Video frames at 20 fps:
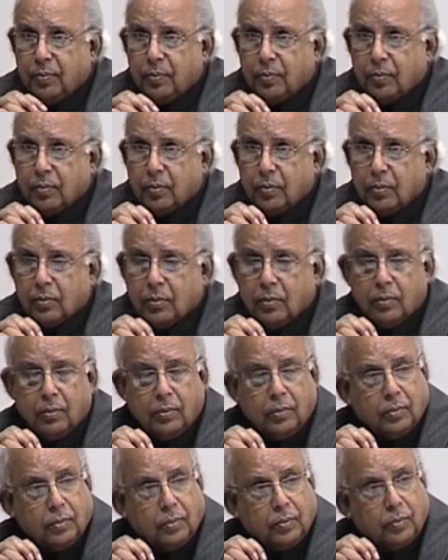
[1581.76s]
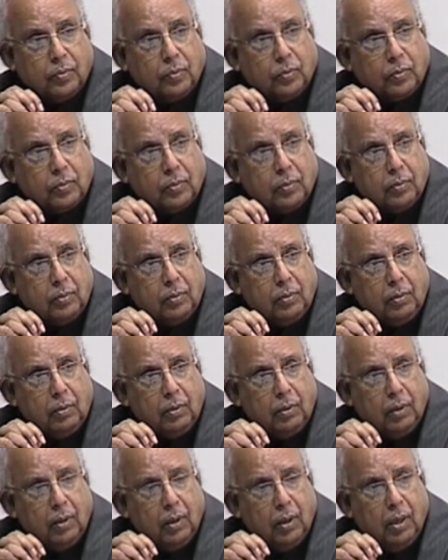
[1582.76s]

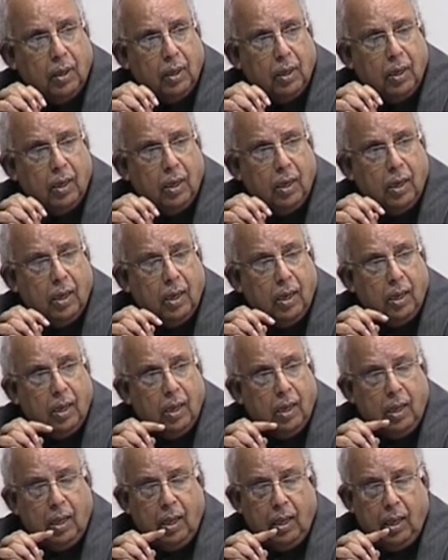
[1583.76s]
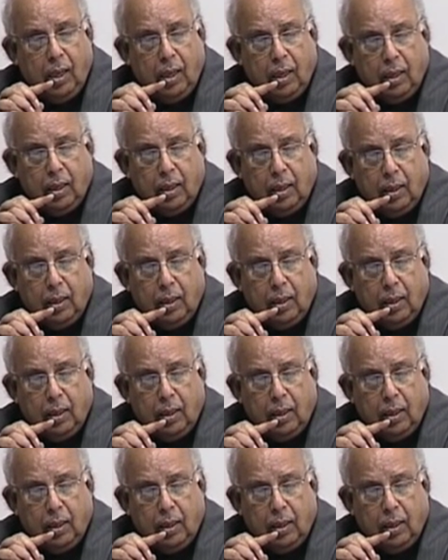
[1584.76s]
[no speech]